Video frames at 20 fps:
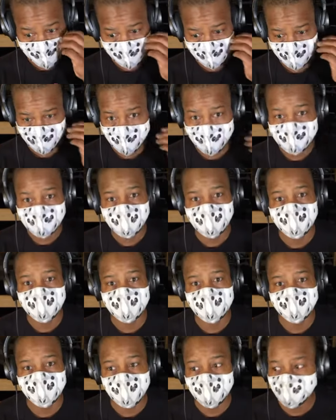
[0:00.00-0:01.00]
They're talking
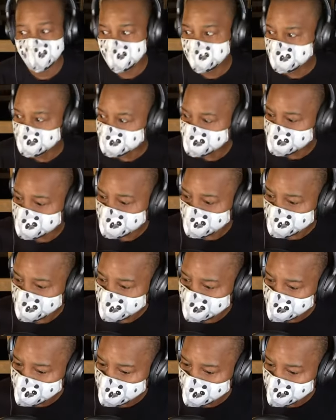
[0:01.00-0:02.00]
about
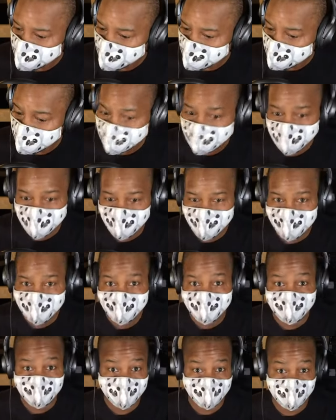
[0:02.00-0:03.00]
also
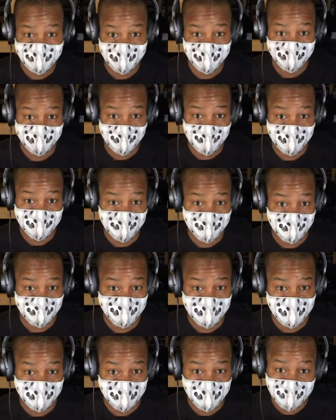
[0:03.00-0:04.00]
another second round of
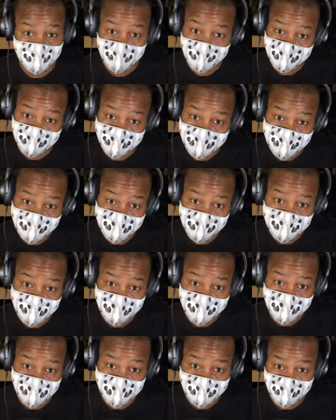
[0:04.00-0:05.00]
PPP loans
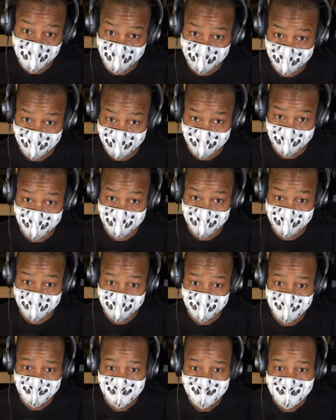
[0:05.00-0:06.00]
for small business.
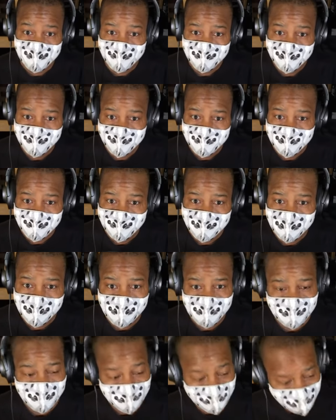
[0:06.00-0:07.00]

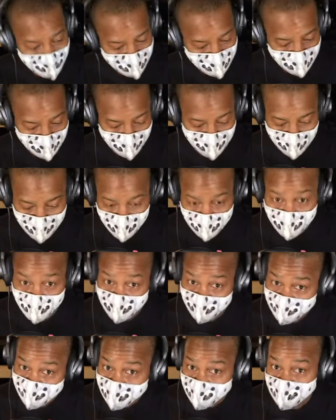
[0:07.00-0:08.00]
I'm not sure if people
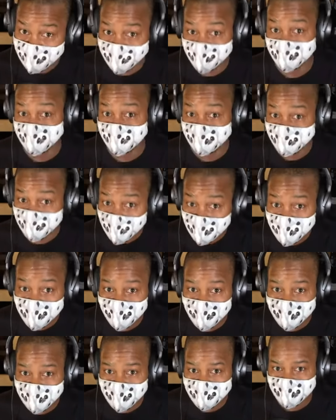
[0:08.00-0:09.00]
want to take out
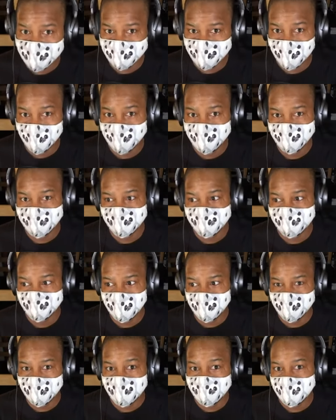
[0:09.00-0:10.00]
another small
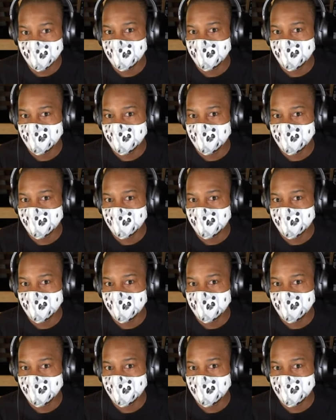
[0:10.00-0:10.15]
PPP